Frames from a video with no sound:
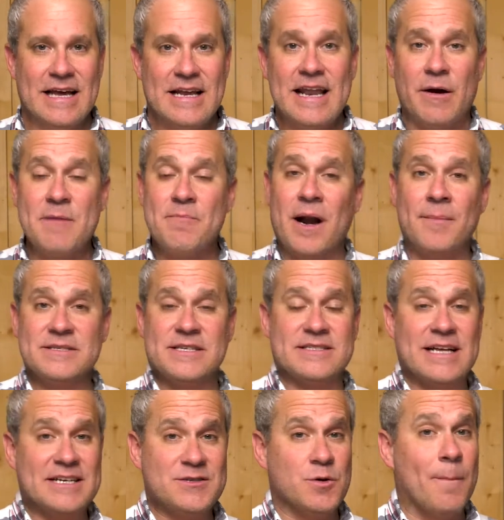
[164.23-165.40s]
Now, he promises
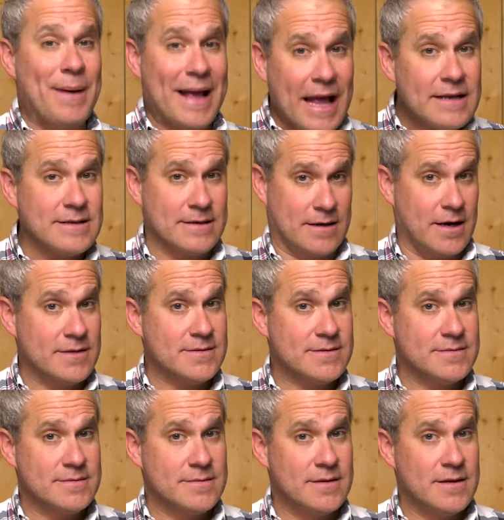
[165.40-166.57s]
not to abandon us.